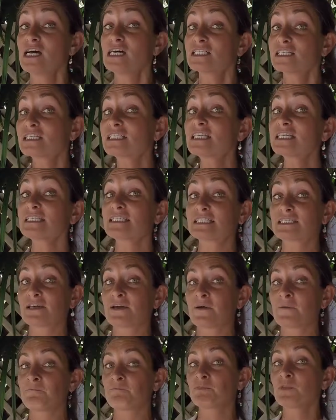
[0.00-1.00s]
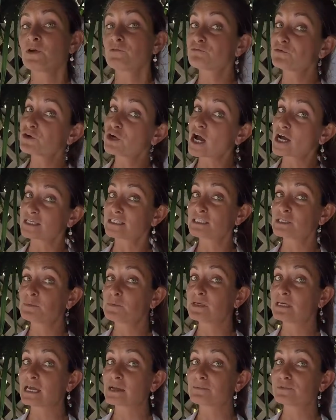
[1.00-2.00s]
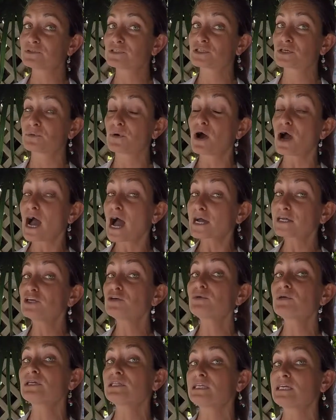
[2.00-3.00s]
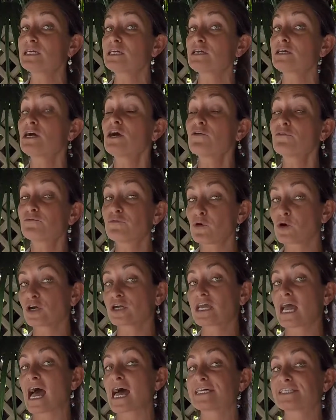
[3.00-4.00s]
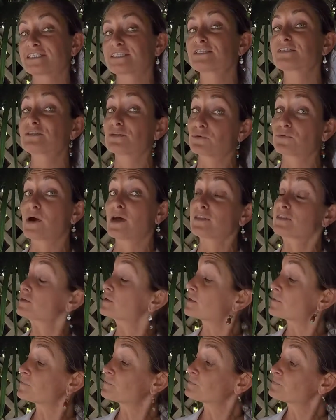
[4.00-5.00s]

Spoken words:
system for us to be able to accurately forecast the weather.